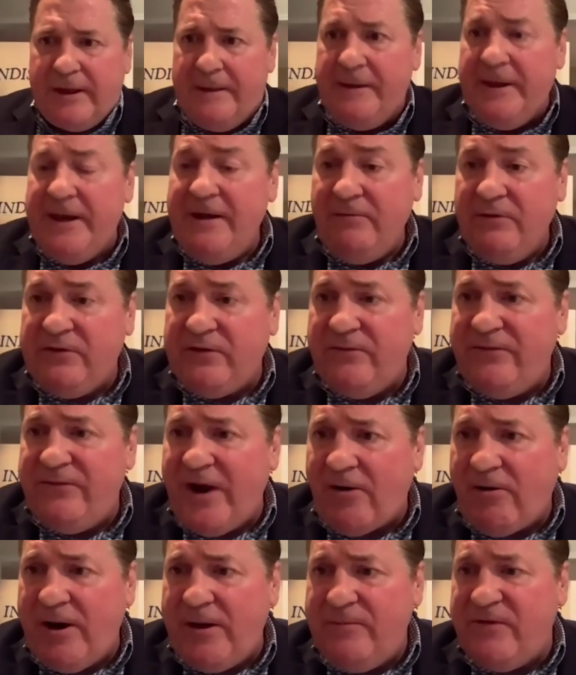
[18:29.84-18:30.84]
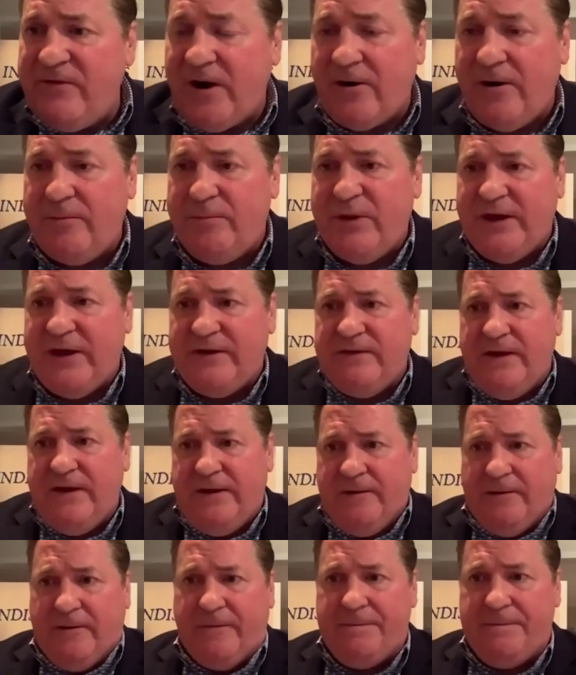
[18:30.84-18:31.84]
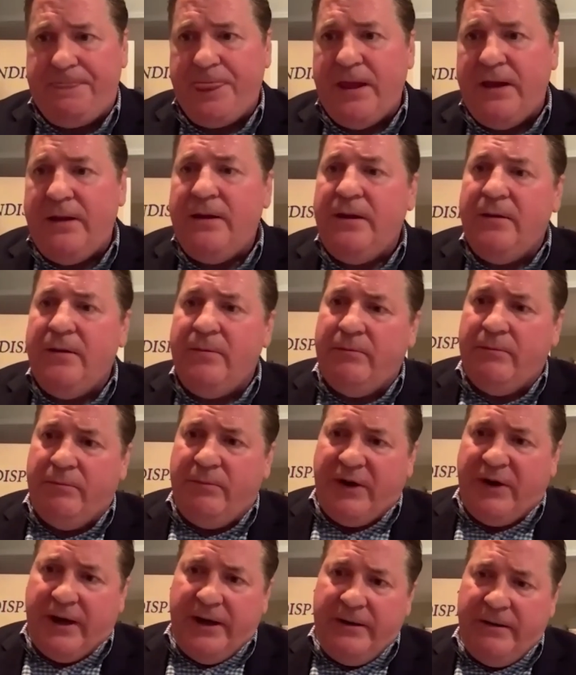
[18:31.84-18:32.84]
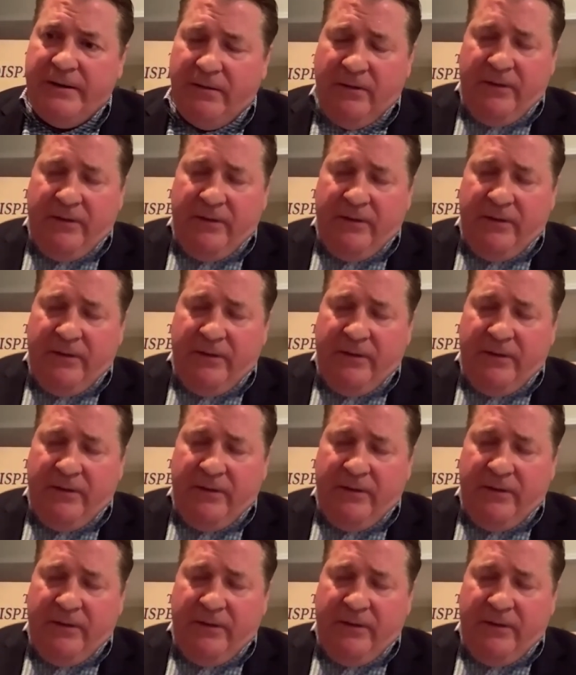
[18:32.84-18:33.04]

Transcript: And it was a very, very big deal. But